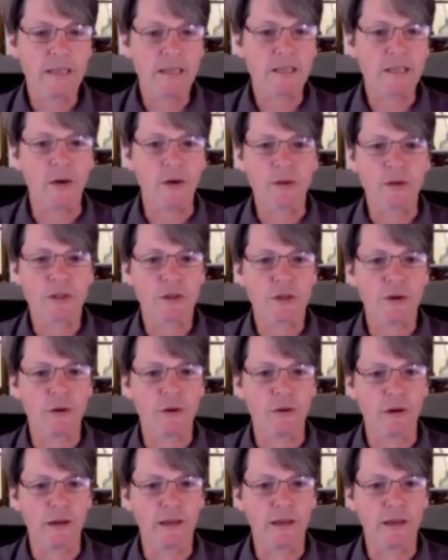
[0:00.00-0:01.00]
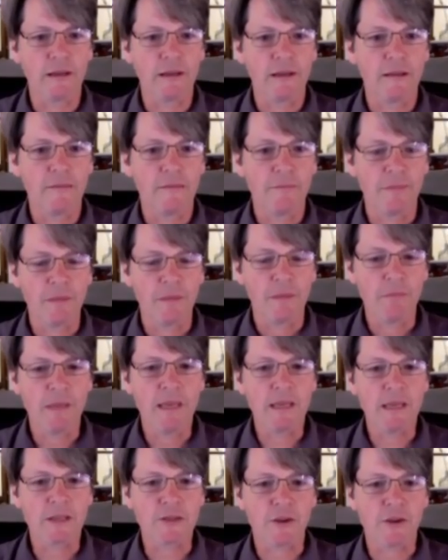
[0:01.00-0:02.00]
There is no story. The
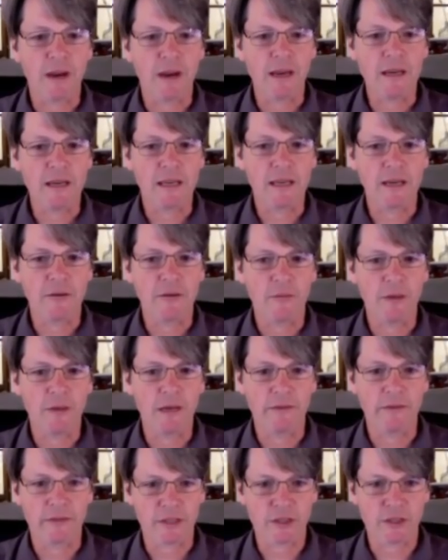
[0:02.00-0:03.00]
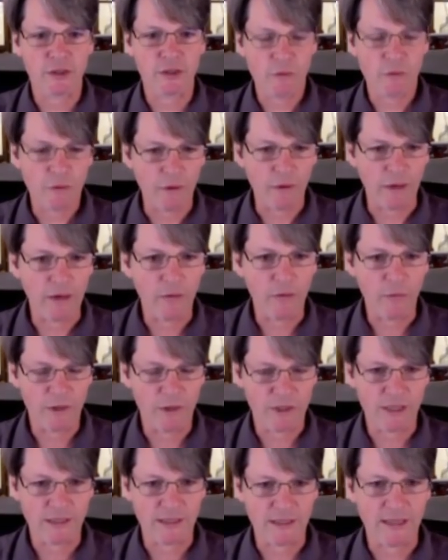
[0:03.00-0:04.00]
me is trying to get rid of a story
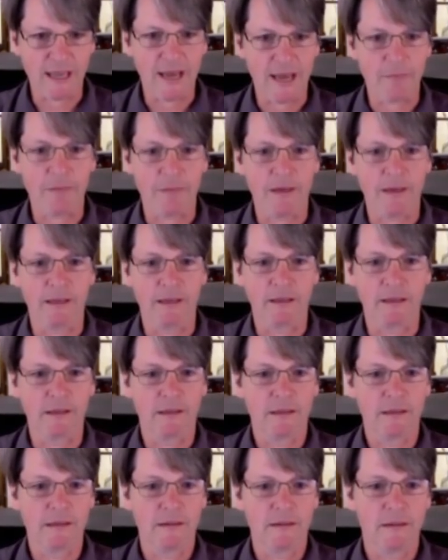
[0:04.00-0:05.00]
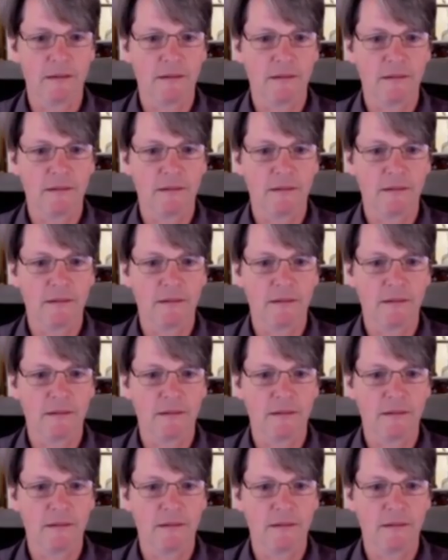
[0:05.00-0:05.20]
which isn't happening.